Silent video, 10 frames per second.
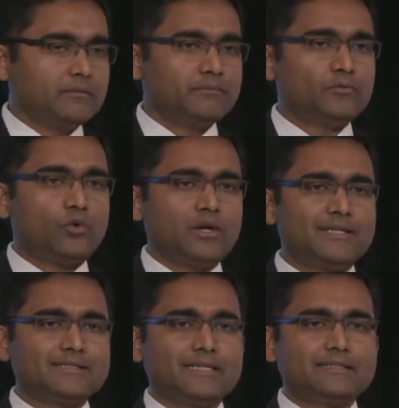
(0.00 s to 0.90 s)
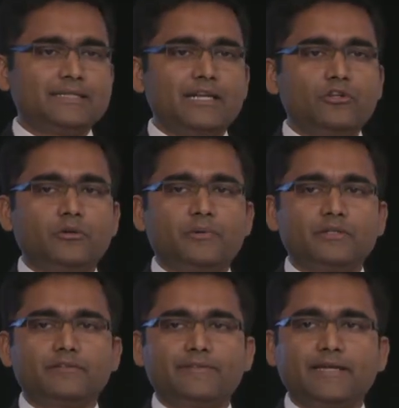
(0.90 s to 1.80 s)
But what does that tell you
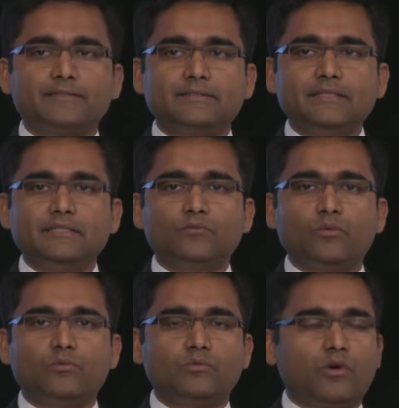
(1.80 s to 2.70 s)
about the vaccine?